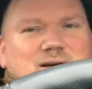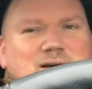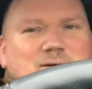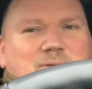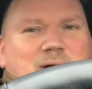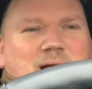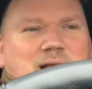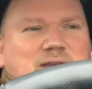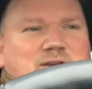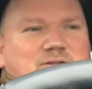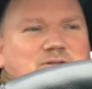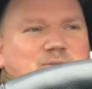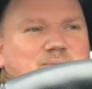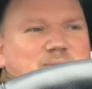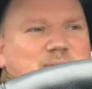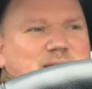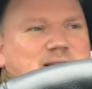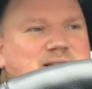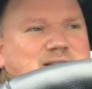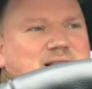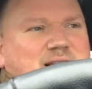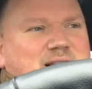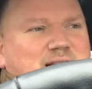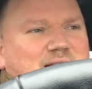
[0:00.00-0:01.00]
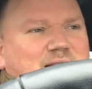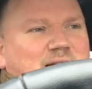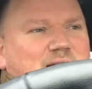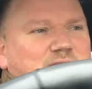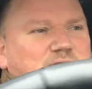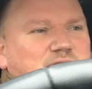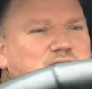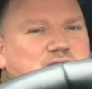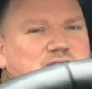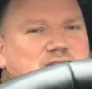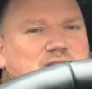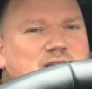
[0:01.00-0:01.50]
when you replace a
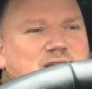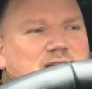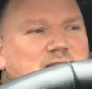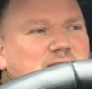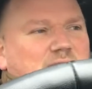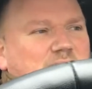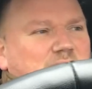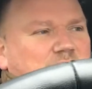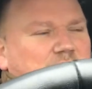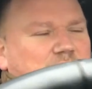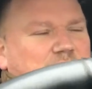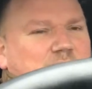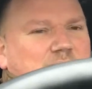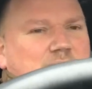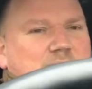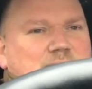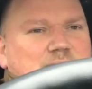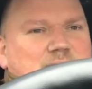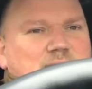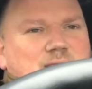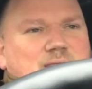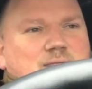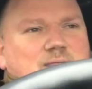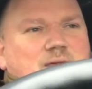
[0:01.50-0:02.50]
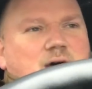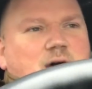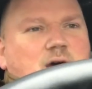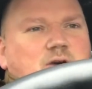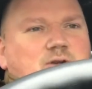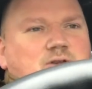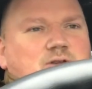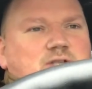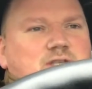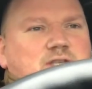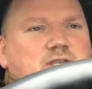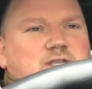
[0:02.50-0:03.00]
clutch in
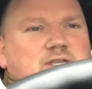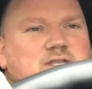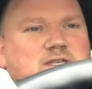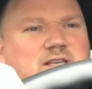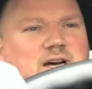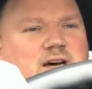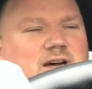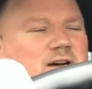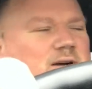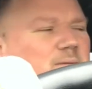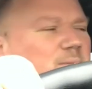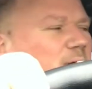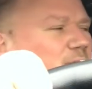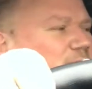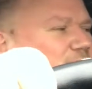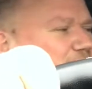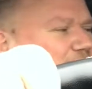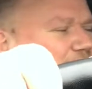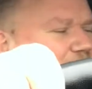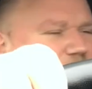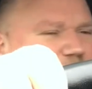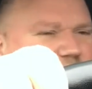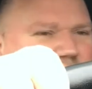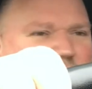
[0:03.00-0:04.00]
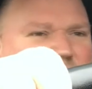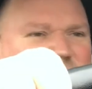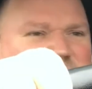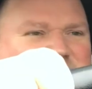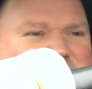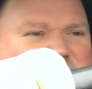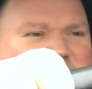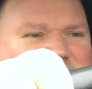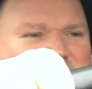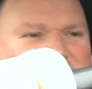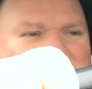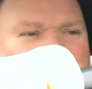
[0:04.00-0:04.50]
those style Mondeos, you have
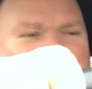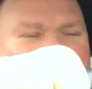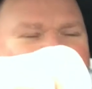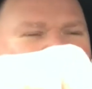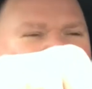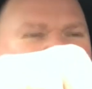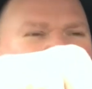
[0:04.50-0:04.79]
to take the engine